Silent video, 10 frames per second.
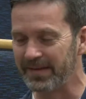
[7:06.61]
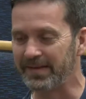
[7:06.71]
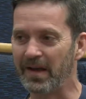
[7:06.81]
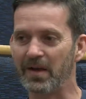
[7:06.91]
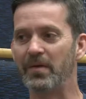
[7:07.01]

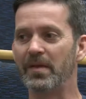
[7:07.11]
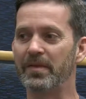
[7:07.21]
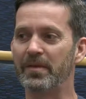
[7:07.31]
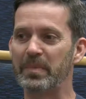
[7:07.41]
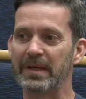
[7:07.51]
So
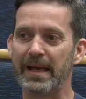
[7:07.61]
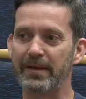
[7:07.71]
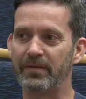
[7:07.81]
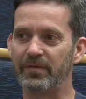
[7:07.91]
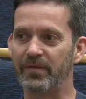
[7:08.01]
the
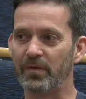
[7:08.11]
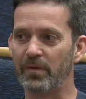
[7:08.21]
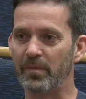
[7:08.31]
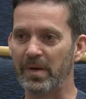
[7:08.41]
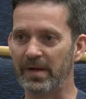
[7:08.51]
plan
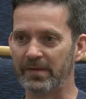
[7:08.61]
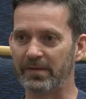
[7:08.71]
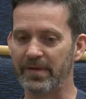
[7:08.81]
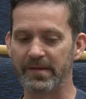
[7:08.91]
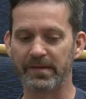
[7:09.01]
for part
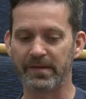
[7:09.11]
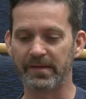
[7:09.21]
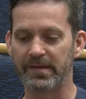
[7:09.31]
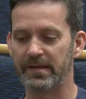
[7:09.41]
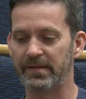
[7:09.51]
of the
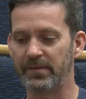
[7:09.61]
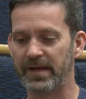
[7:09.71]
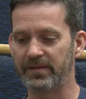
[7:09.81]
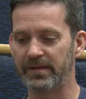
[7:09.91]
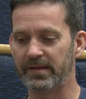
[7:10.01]
residency is to
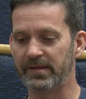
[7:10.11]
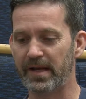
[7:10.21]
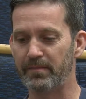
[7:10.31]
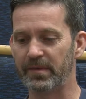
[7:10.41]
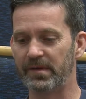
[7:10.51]
actually
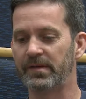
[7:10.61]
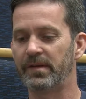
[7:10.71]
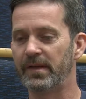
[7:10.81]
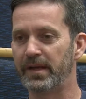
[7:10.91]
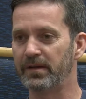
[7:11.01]
attempt
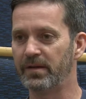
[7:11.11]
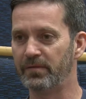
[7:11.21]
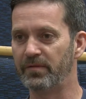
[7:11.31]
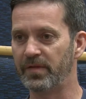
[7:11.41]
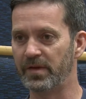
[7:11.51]
to then
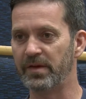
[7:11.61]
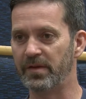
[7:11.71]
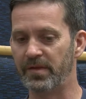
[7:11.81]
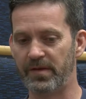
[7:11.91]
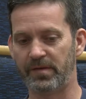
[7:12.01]

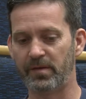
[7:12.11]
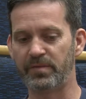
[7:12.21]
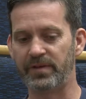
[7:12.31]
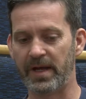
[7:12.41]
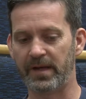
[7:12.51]
convert this
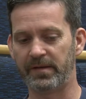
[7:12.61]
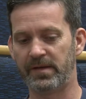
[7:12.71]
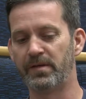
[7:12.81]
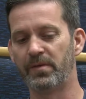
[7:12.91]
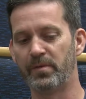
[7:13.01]
object
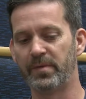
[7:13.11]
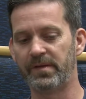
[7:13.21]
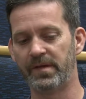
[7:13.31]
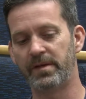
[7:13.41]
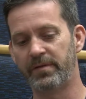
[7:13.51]
into a
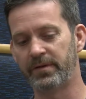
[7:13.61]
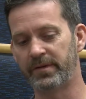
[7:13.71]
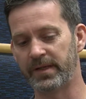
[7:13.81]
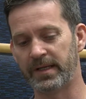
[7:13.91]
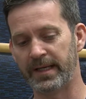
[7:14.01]

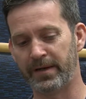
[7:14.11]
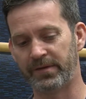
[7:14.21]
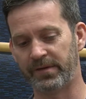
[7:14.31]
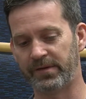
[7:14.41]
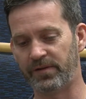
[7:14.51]
material that
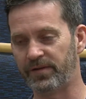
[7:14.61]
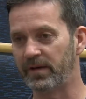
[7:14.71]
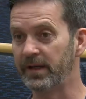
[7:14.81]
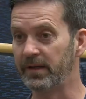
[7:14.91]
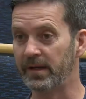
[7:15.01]
allows us to
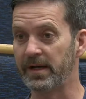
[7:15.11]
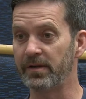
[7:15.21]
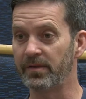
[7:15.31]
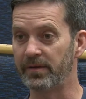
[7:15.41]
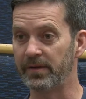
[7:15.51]
shine
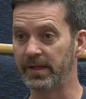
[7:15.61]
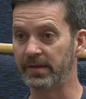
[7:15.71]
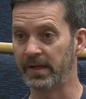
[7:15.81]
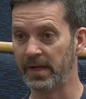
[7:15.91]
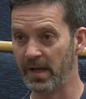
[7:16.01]
light through
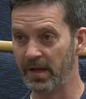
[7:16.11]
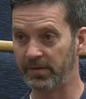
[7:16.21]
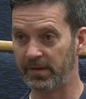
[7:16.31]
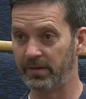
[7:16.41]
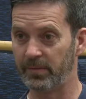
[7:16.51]
it,
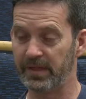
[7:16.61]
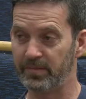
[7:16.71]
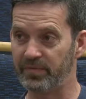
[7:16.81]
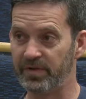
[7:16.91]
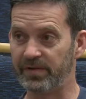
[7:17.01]
so that we
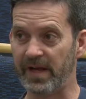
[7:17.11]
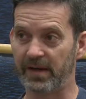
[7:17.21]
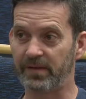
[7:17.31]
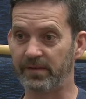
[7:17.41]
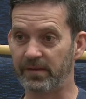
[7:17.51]
can
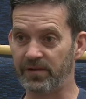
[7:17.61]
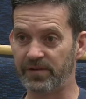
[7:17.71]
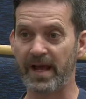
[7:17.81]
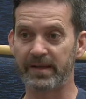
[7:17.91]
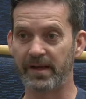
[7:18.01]
project the
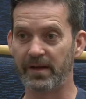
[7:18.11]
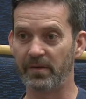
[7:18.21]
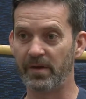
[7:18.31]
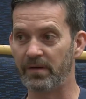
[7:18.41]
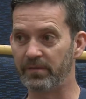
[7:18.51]

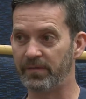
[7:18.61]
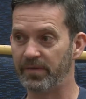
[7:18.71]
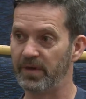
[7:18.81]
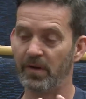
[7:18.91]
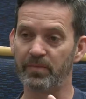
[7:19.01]
shadow
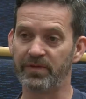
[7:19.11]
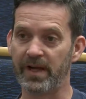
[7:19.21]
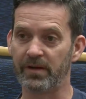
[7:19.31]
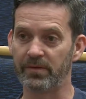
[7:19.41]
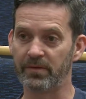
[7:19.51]
of the
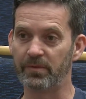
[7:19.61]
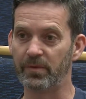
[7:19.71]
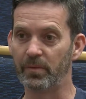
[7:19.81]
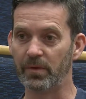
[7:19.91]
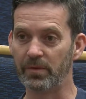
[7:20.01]
object
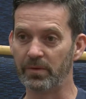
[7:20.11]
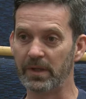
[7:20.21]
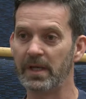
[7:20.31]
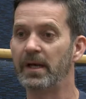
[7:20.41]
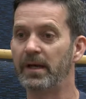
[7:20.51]
onto a
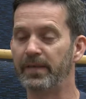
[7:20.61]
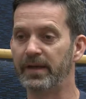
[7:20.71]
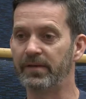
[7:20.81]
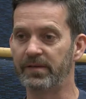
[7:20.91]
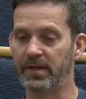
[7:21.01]
wall, and
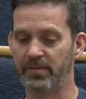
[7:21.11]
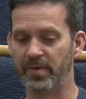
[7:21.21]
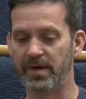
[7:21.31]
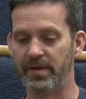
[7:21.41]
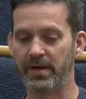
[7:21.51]
then see if
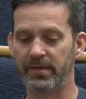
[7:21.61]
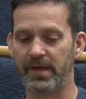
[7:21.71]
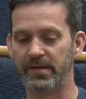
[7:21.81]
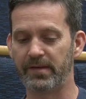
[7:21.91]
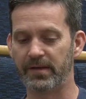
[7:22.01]
by
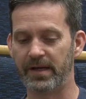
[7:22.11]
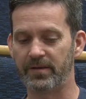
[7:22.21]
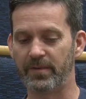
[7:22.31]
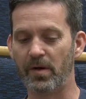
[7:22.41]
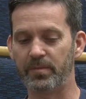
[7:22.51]
rotating that
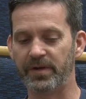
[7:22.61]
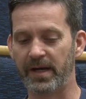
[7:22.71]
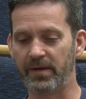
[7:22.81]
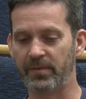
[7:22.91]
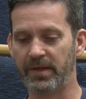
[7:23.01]

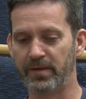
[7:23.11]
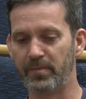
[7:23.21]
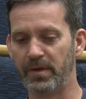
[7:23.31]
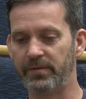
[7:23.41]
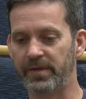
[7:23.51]
object we
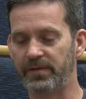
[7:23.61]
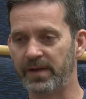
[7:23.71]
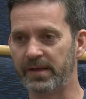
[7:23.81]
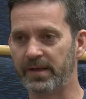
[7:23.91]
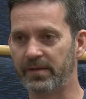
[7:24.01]
can move the
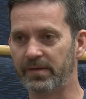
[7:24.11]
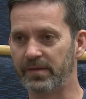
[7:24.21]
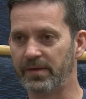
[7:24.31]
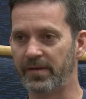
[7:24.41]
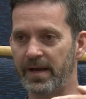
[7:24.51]
shadow
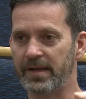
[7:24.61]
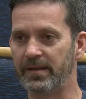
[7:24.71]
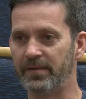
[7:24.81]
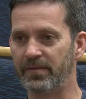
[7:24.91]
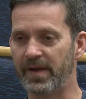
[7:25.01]
to
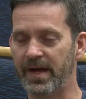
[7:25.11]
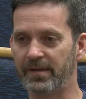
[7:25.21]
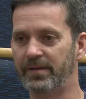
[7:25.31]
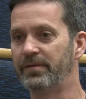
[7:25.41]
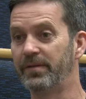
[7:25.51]
create the
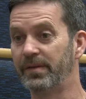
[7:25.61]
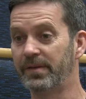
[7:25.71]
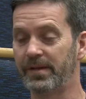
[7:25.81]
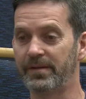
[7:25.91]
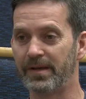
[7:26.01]
effect of the
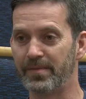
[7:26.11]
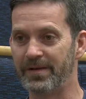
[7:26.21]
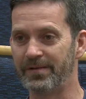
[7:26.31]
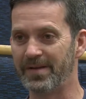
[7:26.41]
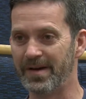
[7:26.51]

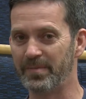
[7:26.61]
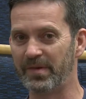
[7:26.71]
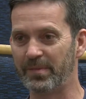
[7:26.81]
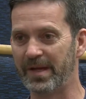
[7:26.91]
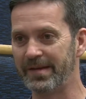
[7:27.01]
sixth-dimensional
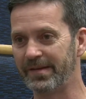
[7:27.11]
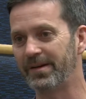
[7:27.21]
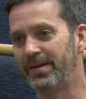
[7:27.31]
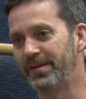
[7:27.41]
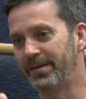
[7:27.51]
hyperspace
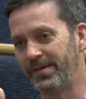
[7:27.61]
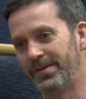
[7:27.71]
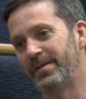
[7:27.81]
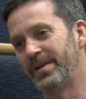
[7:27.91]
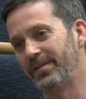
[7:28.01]
on a
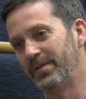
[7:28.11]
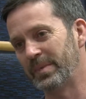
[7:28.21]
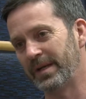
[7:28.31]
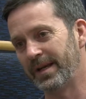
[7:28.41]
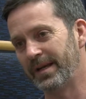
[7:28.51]
two-dimensional
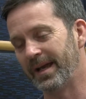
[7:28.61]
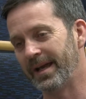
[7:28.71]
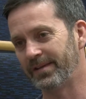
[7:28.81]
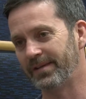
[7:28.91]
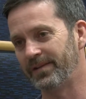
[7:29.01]
plane
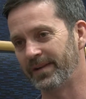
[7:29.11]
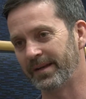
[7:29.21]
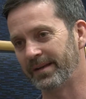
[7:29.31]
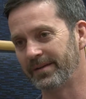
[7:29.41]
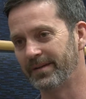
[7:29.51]
as the
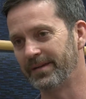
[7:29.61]
shadow.